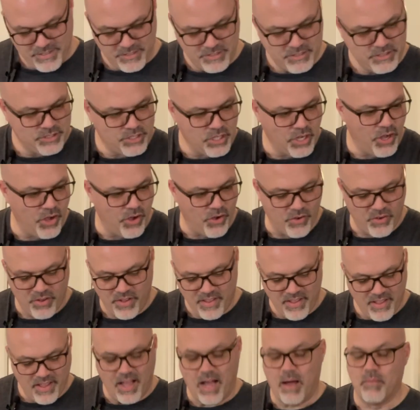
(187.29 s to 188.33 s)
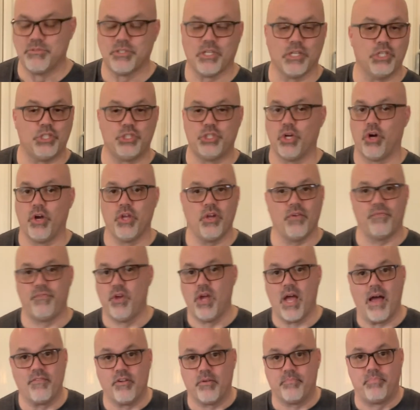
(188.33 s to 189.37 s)
So I'm just going to show you, if you
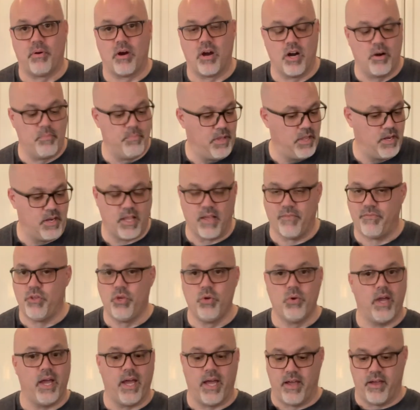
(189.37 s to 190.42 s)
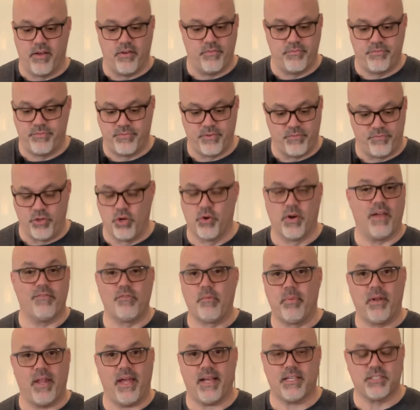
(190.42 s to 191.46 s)
have an apartment, if you don't have a
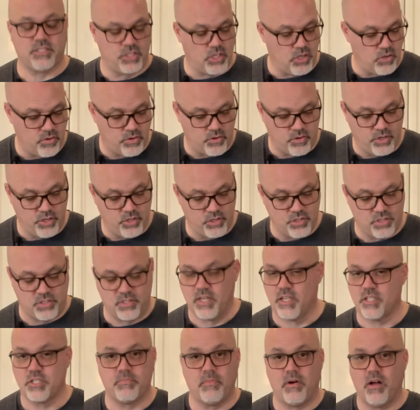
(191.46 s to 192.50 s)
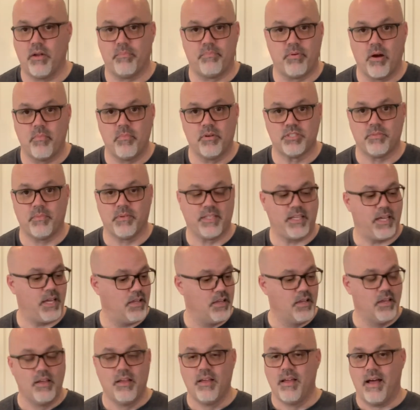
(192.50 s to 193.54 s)
Blackstone, or you're just in a small apartment or something like that,
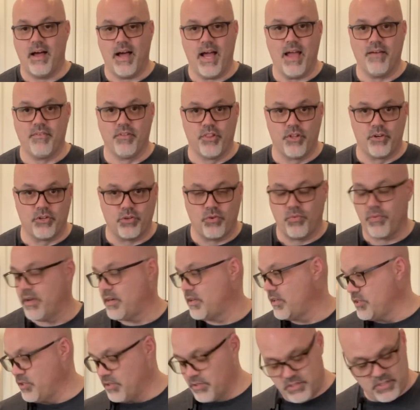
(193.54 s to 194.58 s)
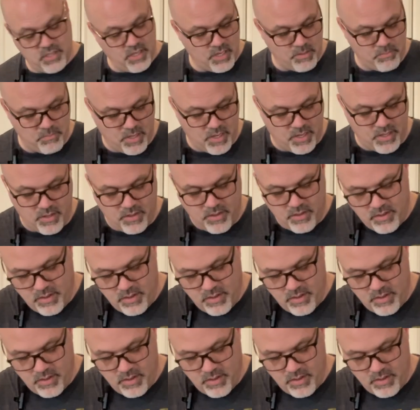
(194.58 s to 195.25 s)
I have a little griddle. You'll see it in a minute.